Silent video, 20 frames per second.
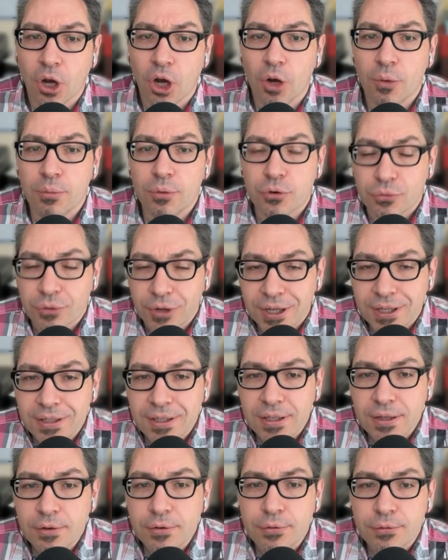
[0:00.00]

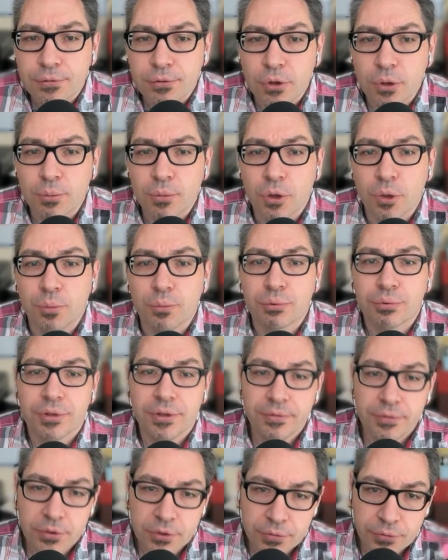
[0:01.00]
Upgrading from a
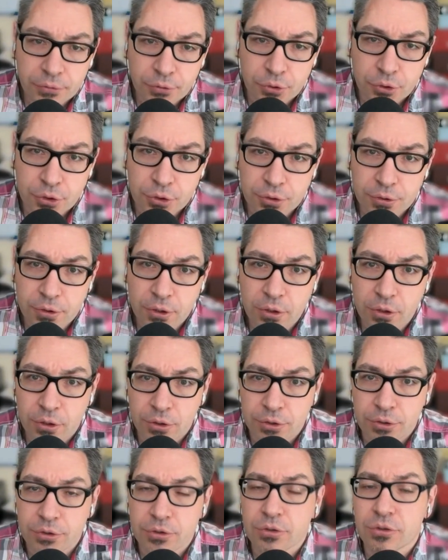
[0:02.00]
previous version
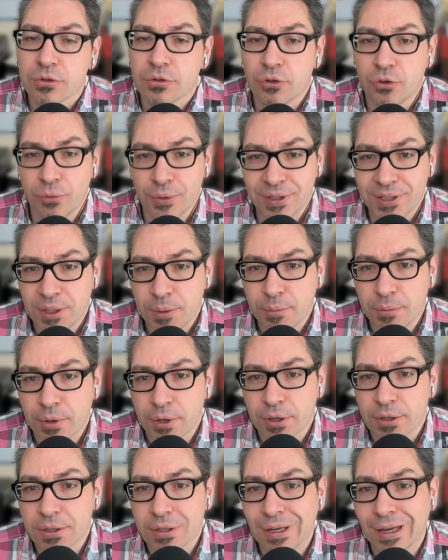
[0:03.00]
costs 20
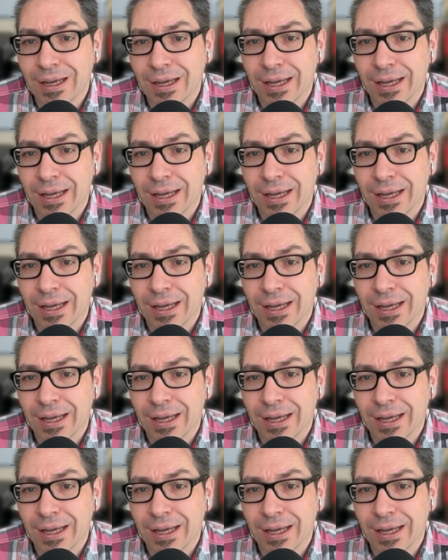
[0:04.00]
bucks.